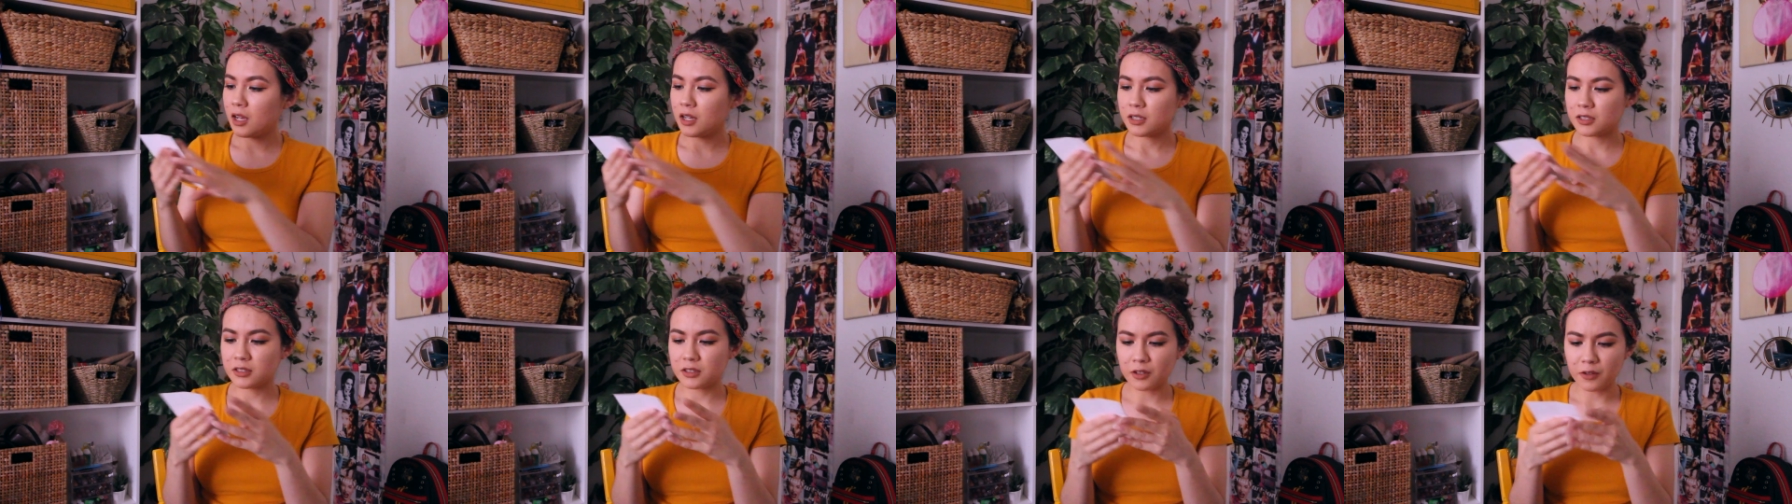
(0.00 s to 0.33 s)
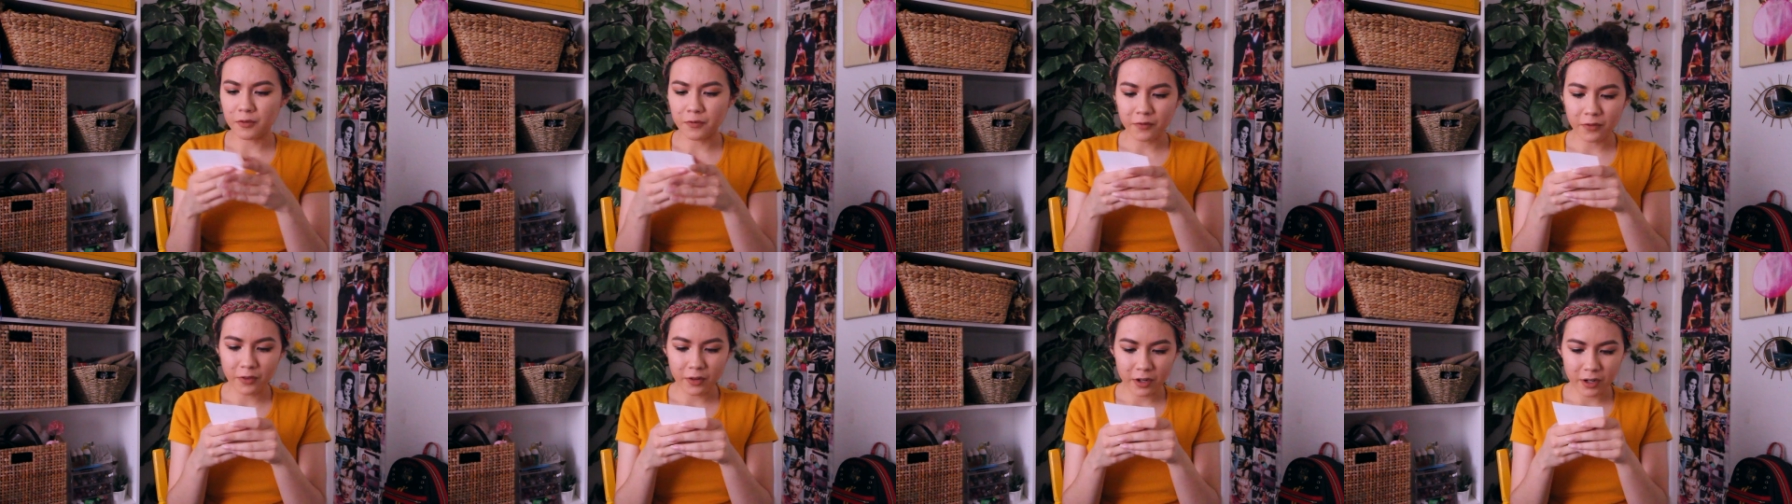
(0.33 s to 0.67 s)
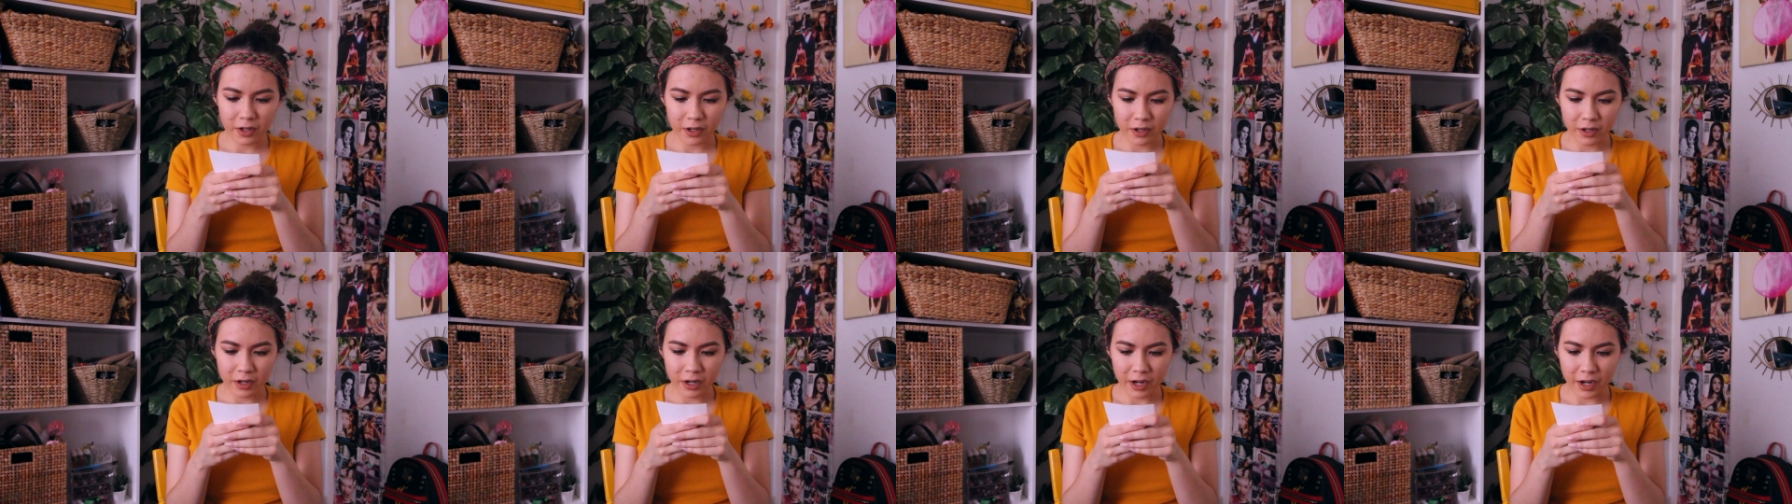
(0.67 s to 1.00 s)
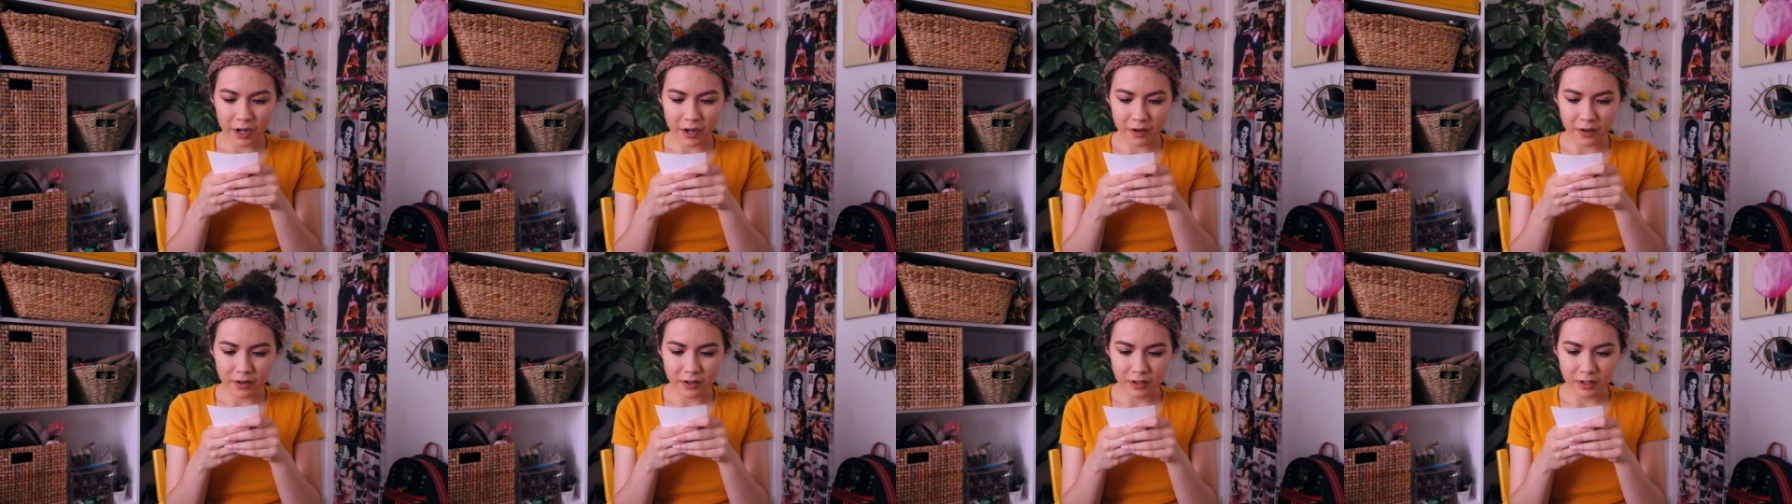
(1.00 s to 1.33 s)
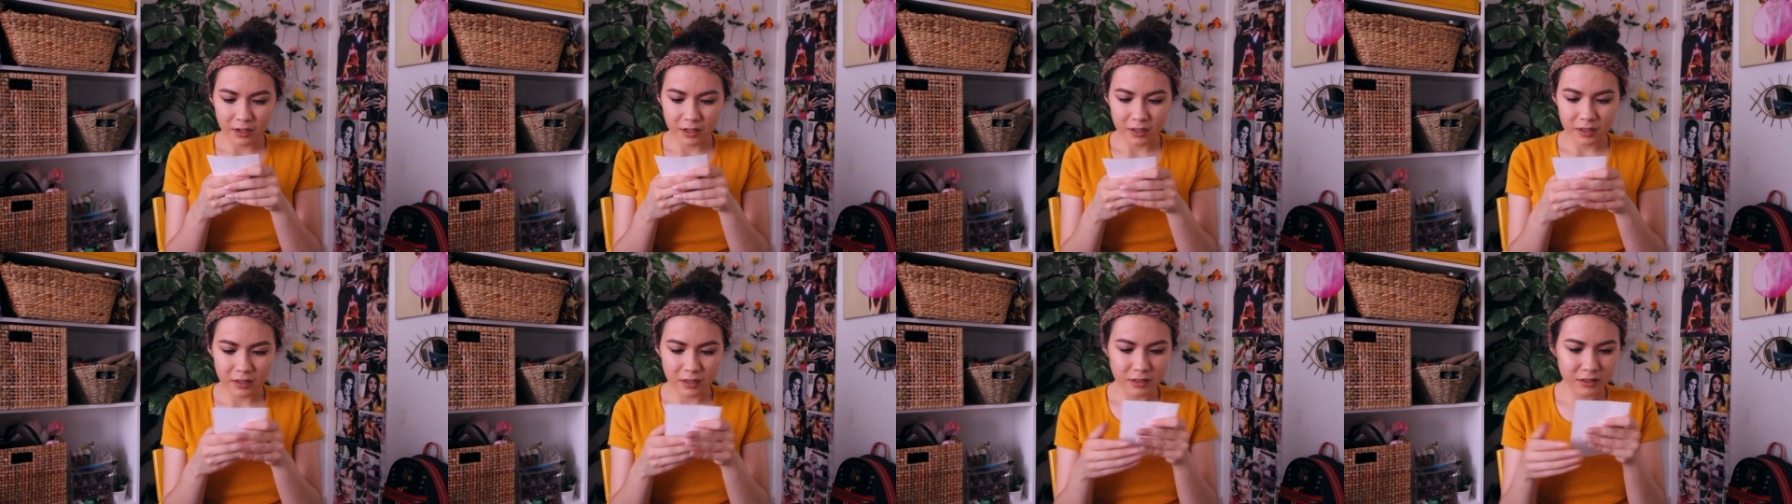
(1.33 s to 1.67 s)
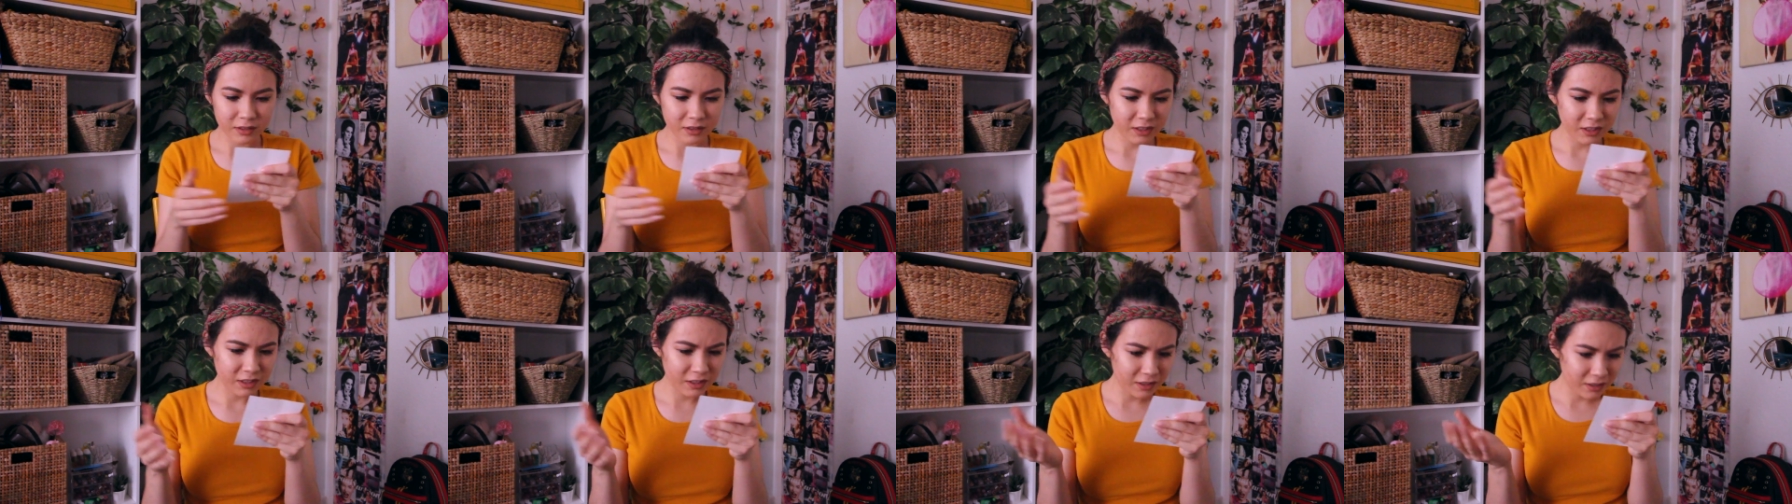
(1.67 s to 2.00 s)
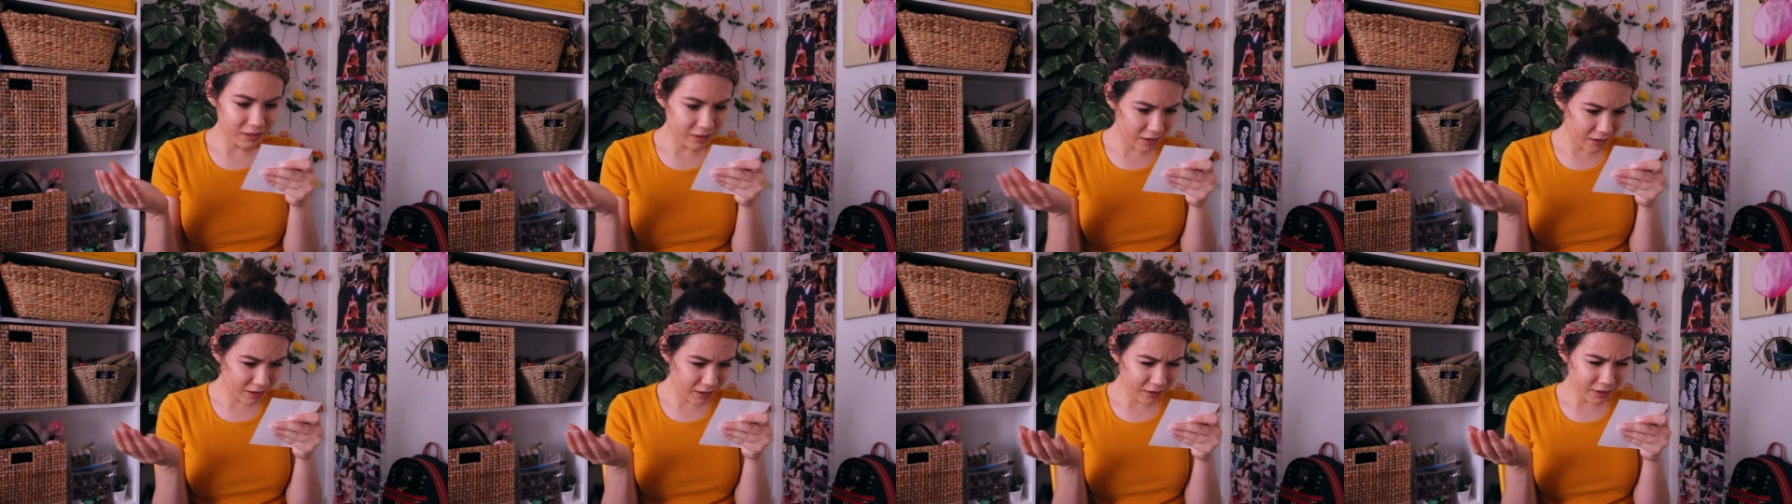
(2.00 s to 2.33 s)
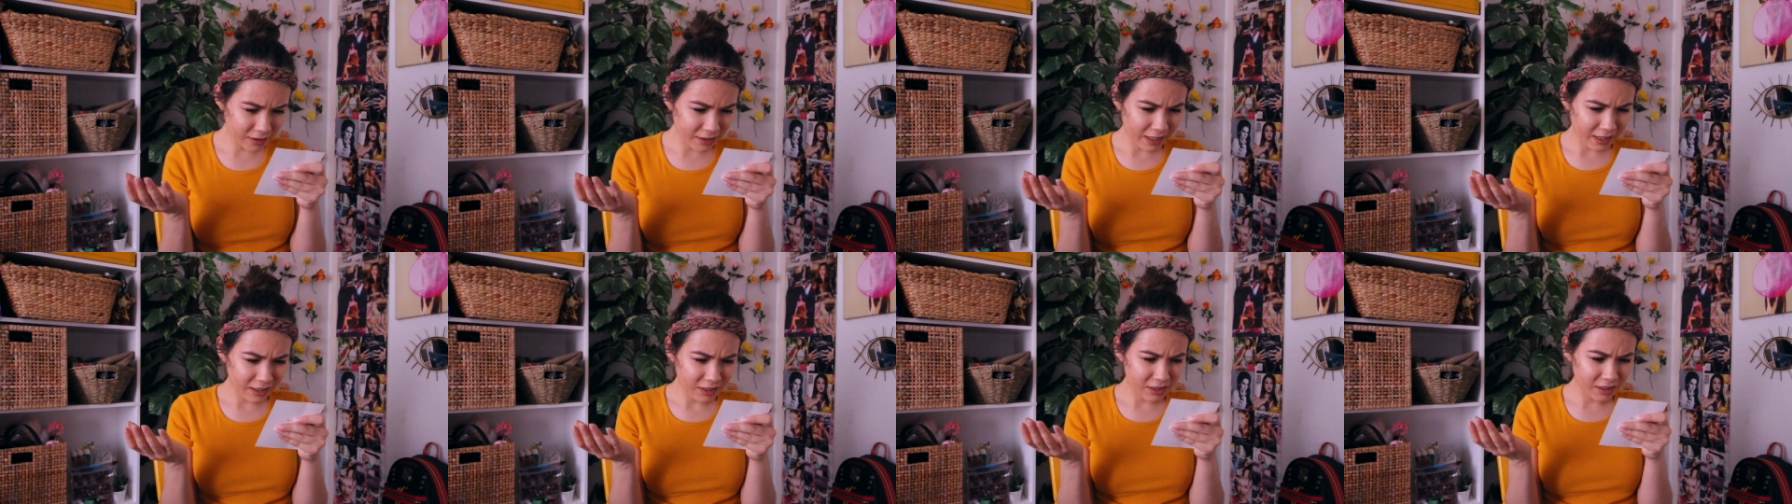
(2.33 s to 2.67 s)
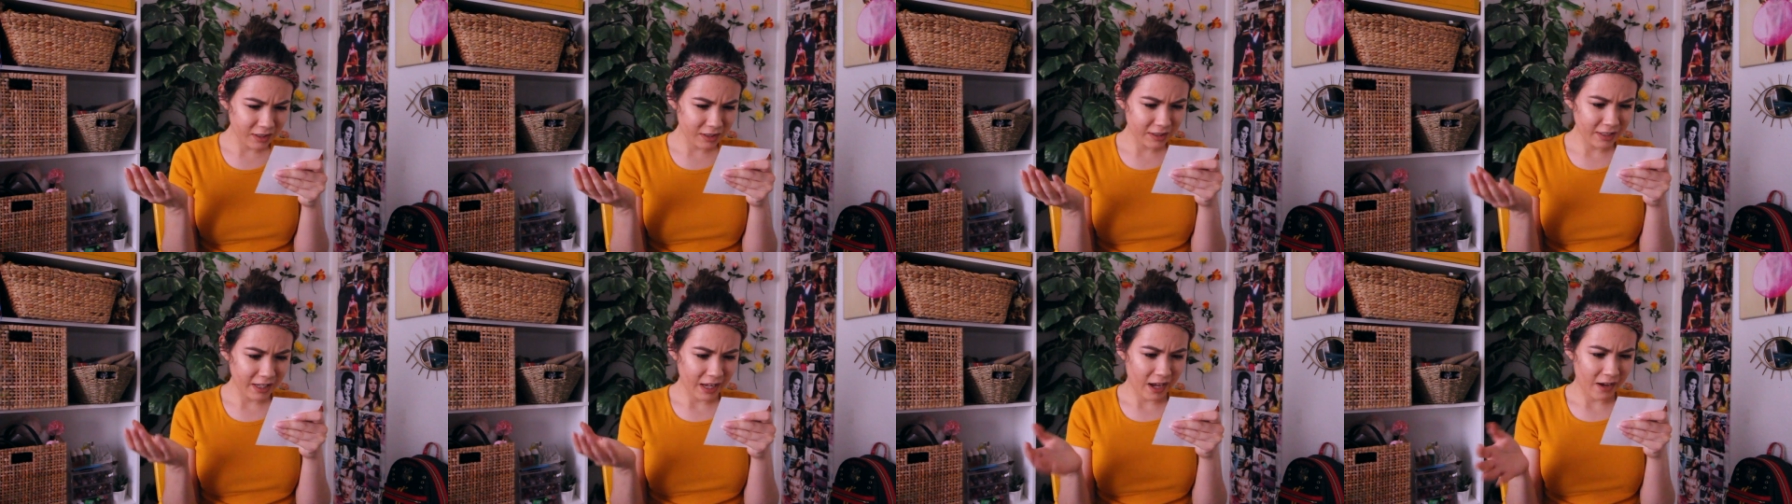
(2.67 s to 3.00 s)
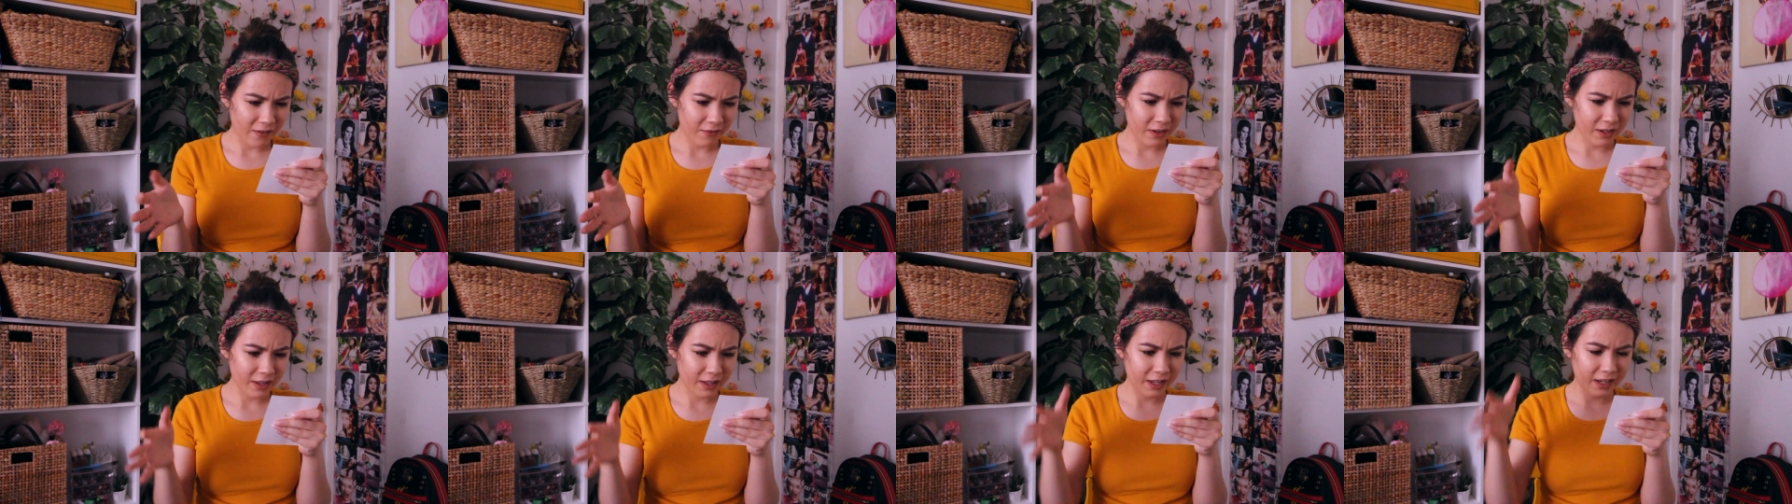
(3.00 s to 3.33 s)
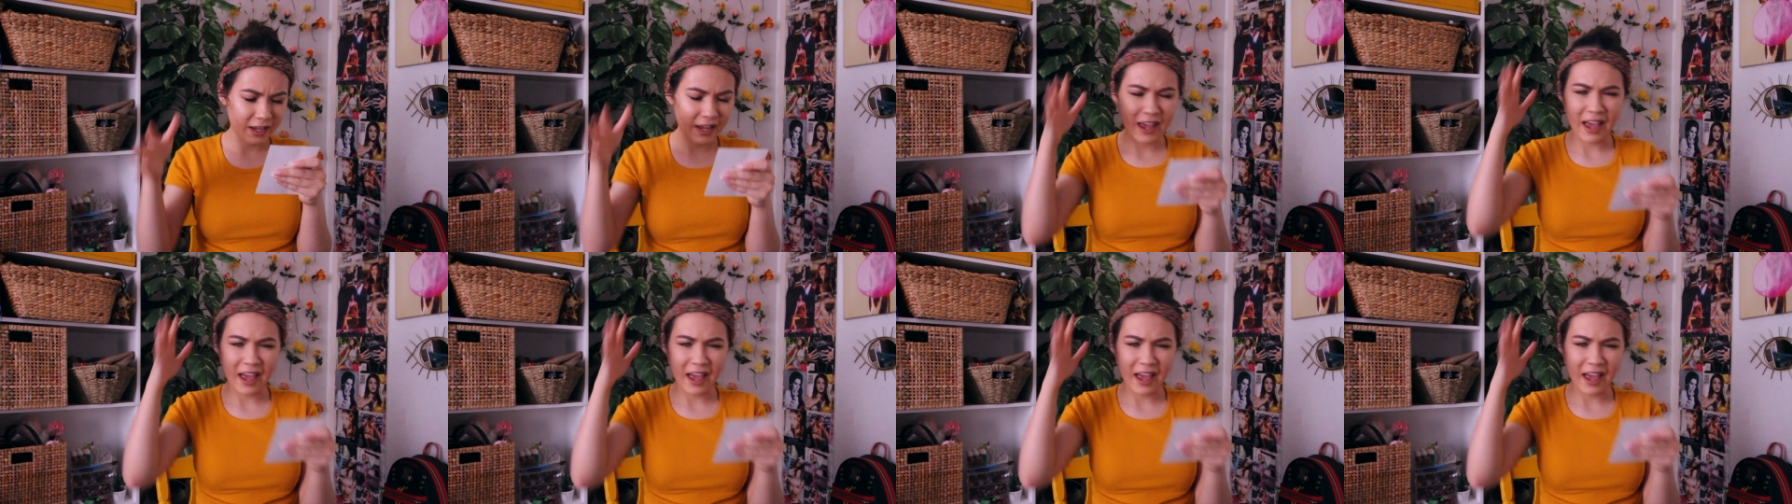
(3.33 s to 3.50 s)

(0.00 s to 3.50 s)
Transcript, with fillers: So for her hair, she looks like she just have it like